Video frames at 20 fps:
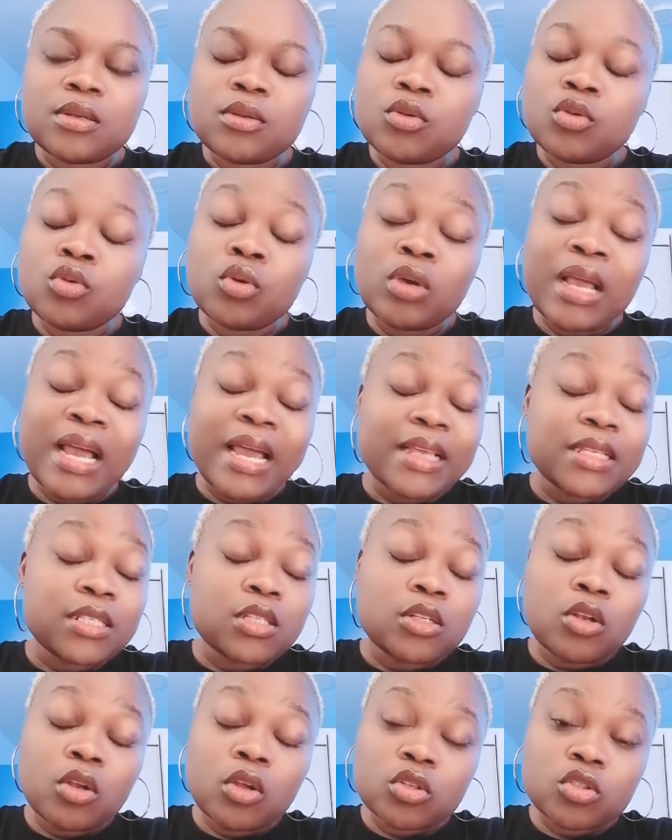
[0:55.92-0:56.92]
you
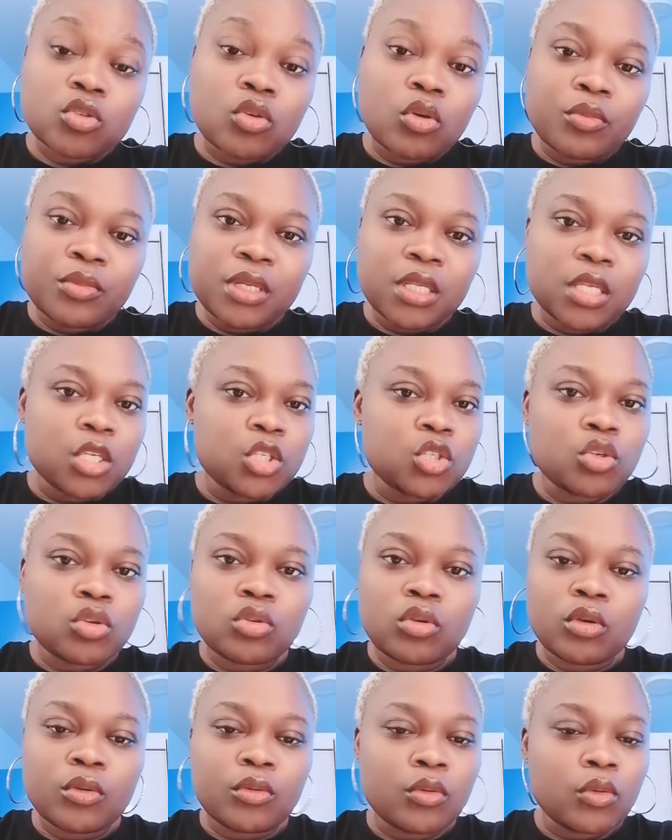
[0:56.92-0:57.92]
guys lost communication
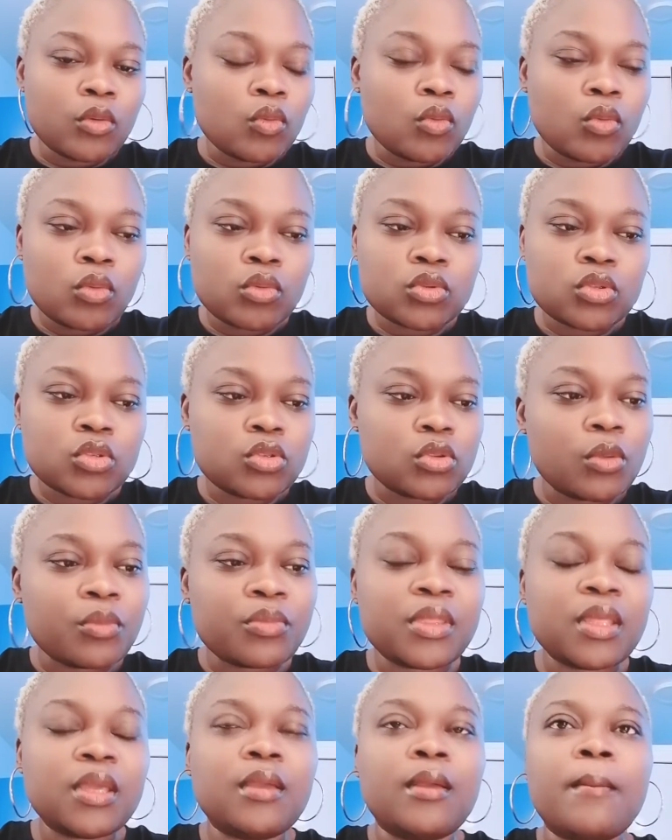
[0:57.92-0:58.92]
or
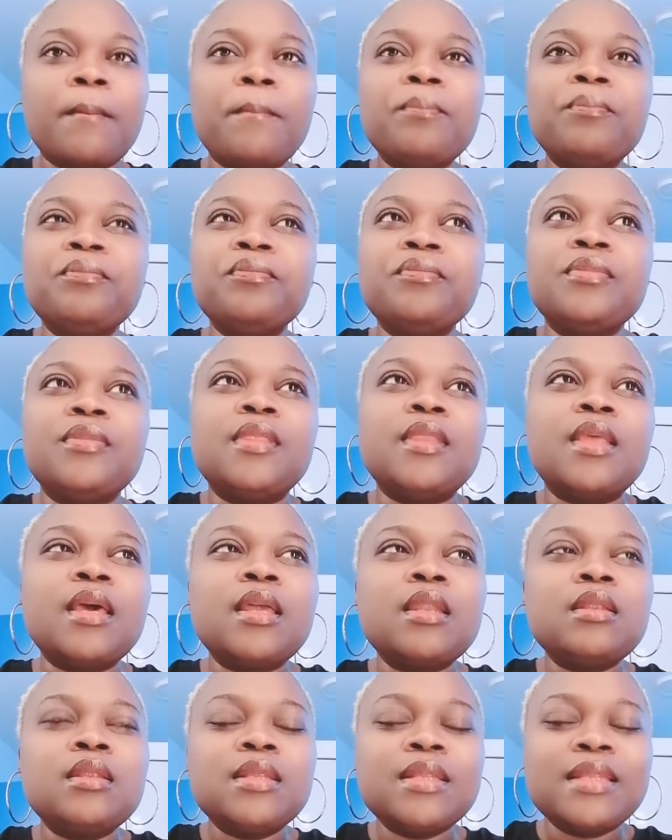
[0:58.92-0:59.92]
something,
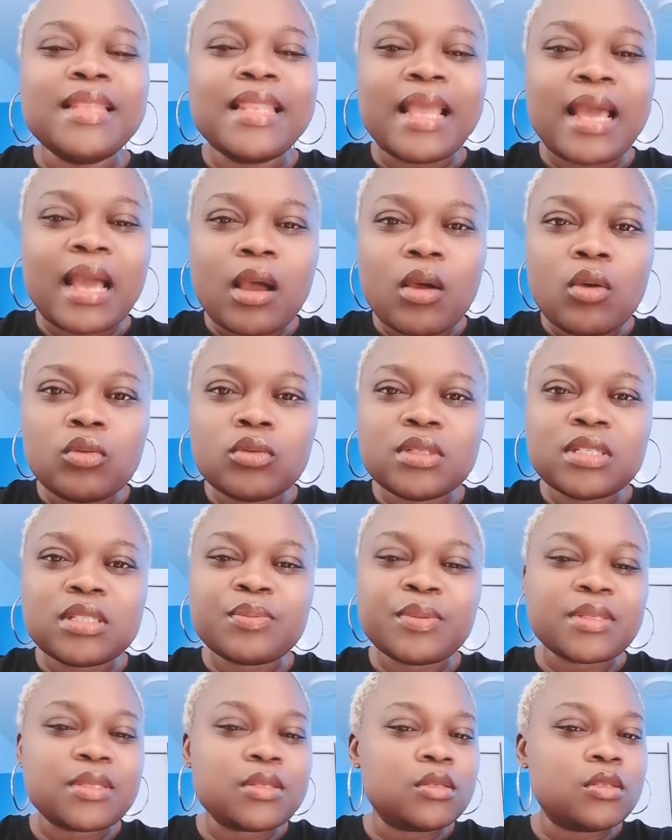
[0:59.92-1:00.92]
then now this
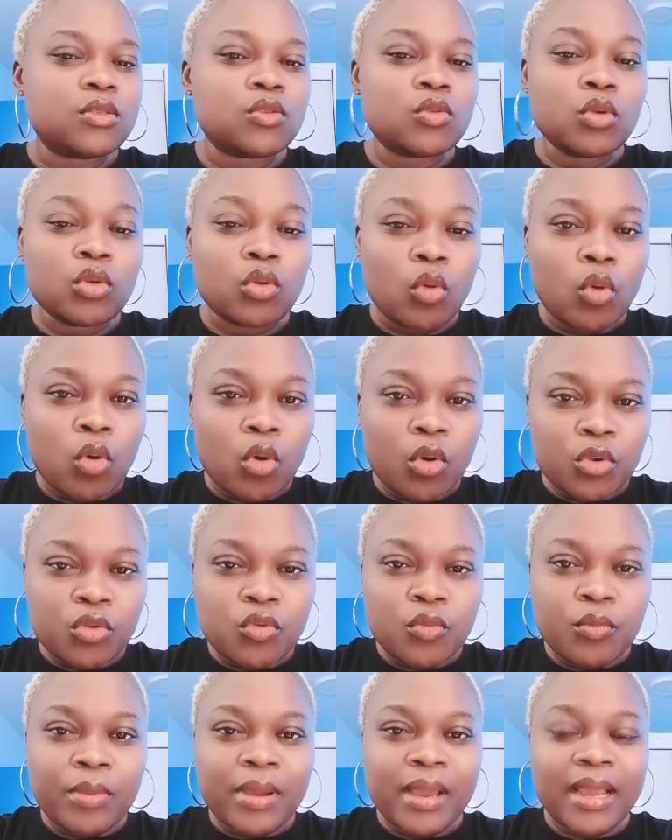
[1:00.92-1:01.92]
person is going to call
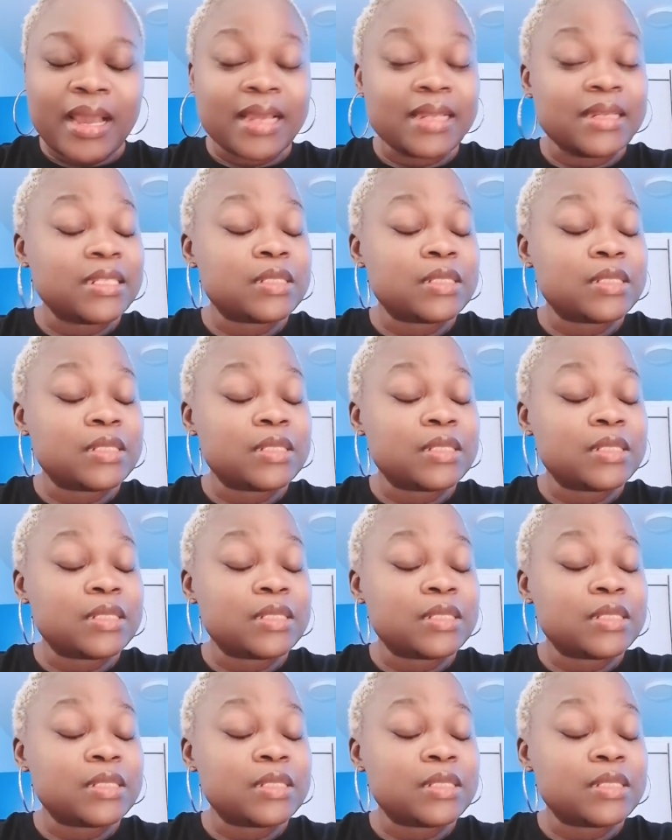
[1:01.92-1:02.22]
you back, and